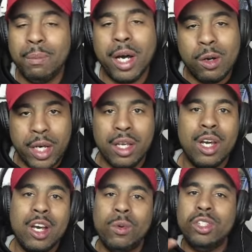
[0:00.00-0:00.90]
And by the way,
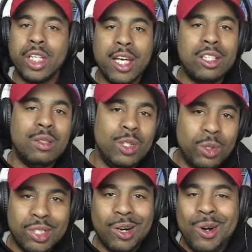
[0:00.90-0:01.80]
when Jay and Jimmy
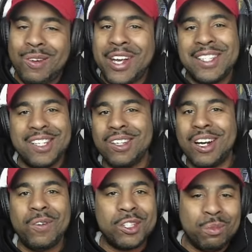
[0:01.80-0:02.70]
Uso race each
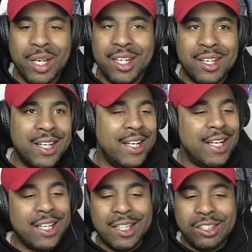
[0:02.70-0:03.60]
other at WrestleMania,
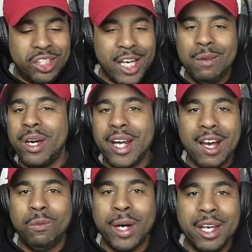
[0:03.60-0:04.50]
Jay better
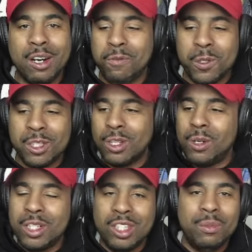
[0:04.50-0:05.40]
have white Air Forces
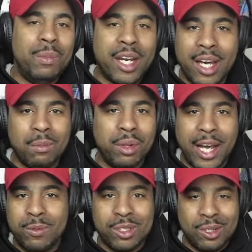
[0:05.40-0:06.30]
on and Jimmy better have the
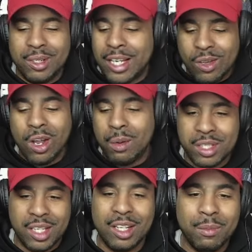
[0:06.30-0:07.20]
black ones on. That's all
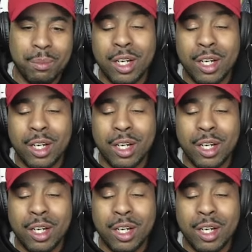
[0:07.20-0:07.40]
I'm saying.